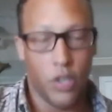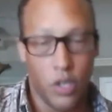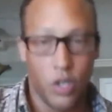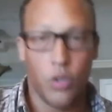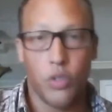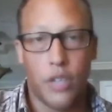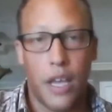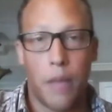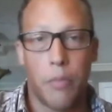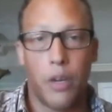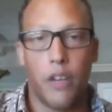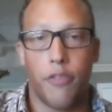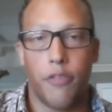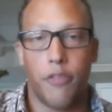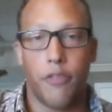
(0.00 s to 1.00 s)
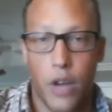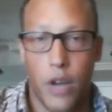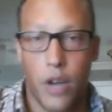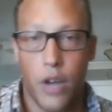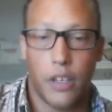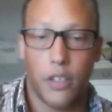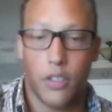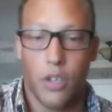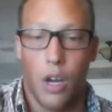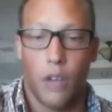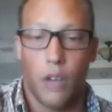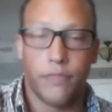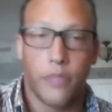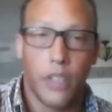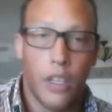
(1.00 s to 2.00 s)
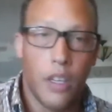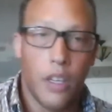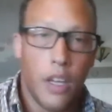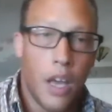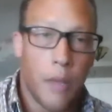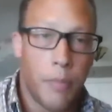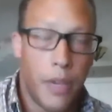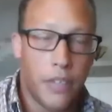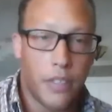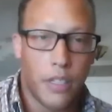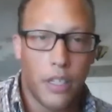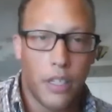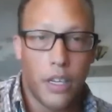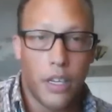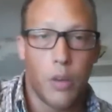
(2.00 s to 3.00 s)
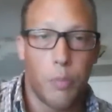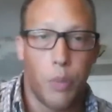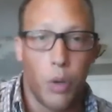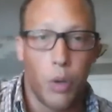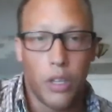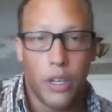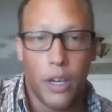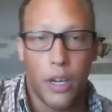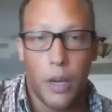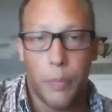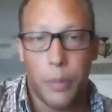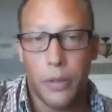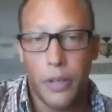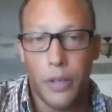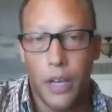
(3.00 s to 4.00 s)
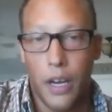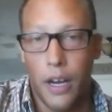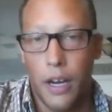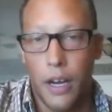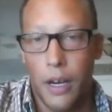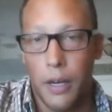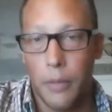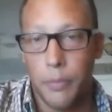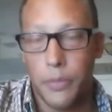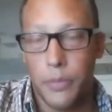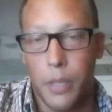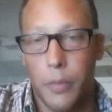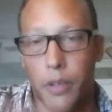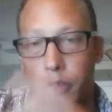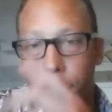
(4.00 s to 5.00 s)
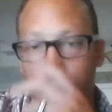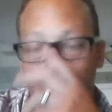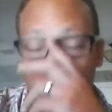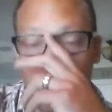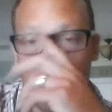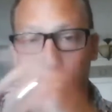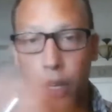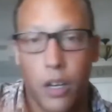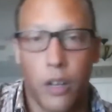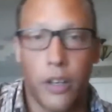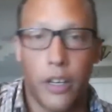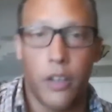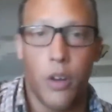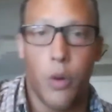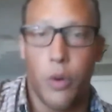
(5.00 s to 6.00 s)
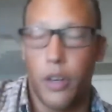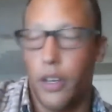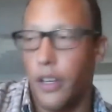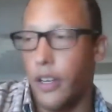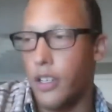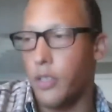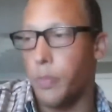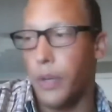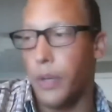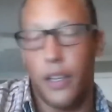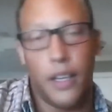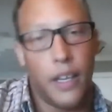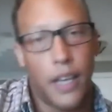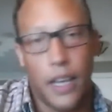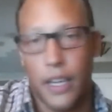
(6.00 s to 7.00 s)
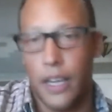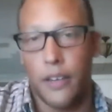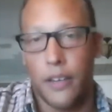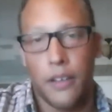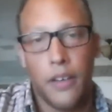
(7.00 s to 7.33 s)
to use that money for traffic. So basically going to pull it up. Some of you folks already know what it is, but again,